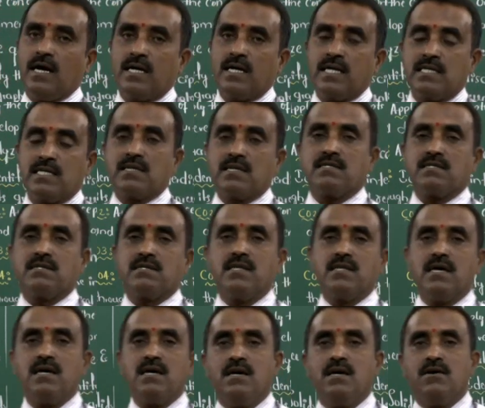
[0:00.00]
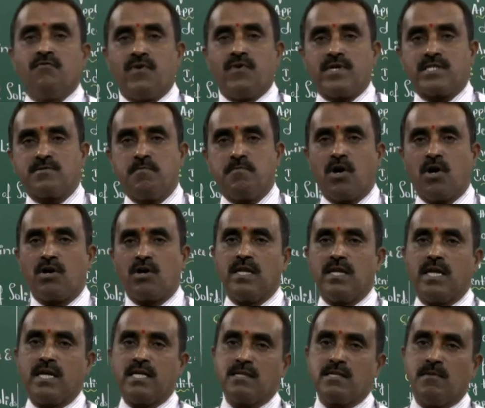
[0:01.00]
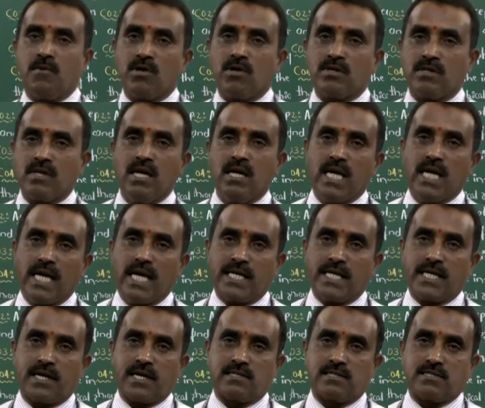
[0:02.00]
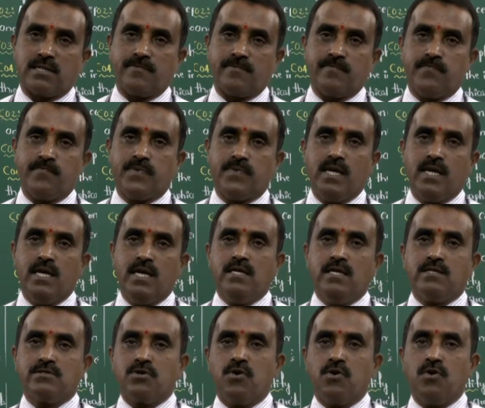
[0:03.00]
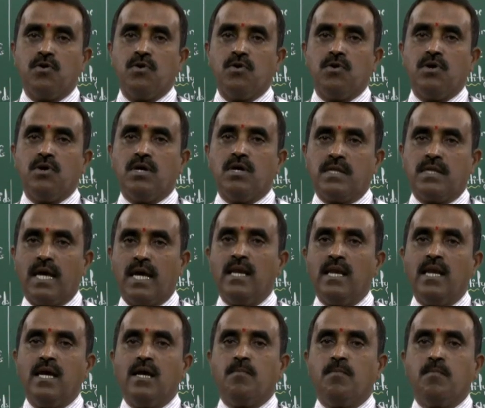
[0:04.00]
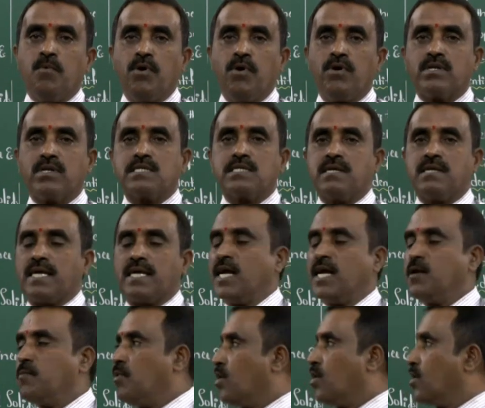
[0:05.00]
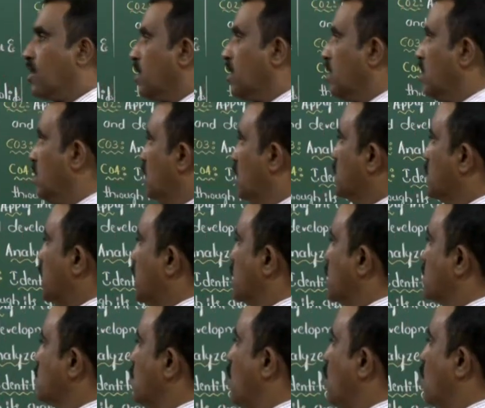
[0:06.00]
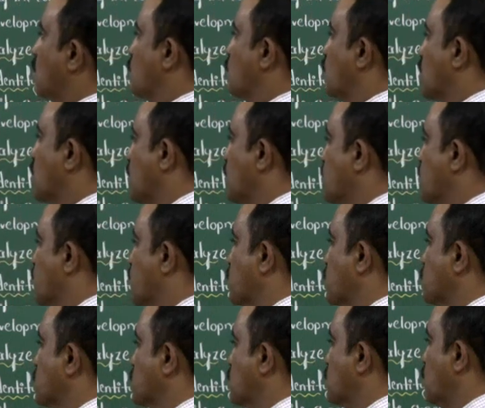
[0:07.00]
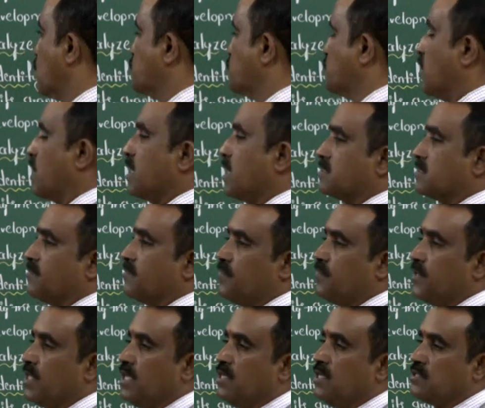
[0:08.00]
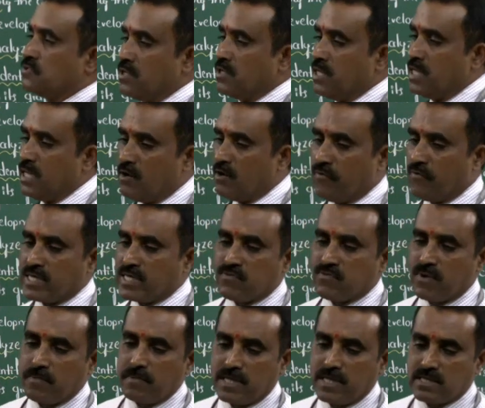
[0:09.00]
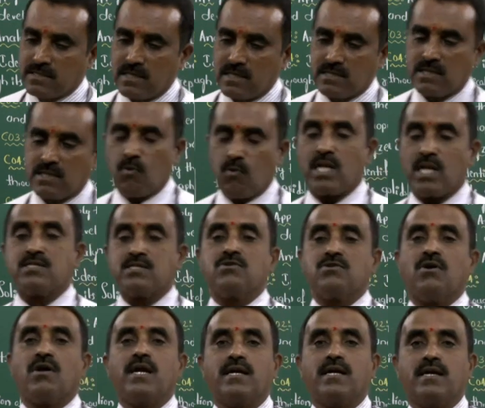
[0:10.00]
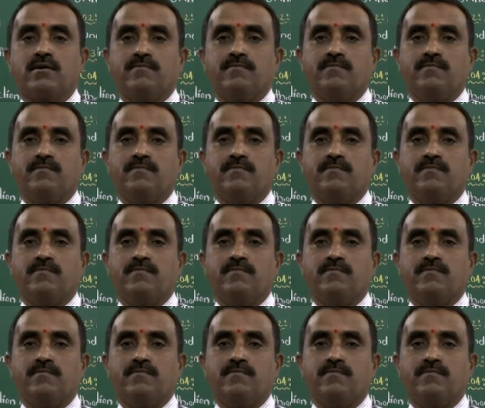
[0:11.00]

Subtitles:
discussed in the first module, that is about the introduction. So then moving to the second module, that is orthographic projection of solids. So here first we'll be discussing what is solid.